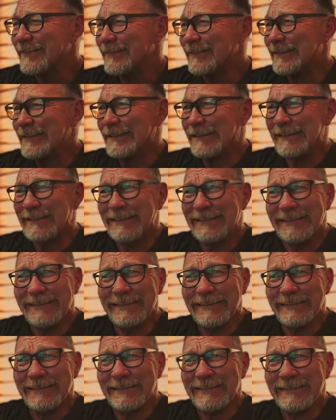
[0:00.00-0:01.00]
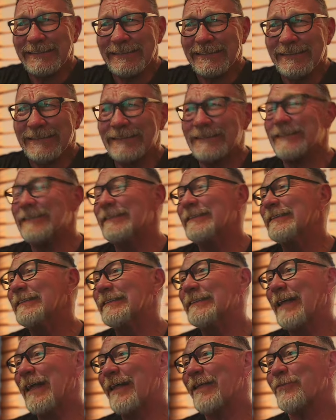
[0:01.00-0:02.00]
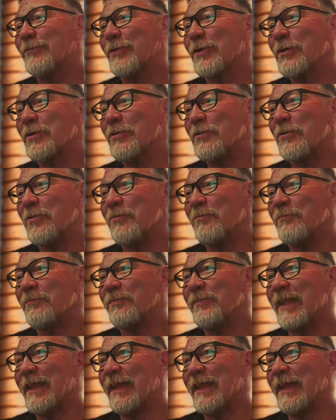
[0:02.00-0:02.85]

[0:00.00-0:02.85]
I don't know.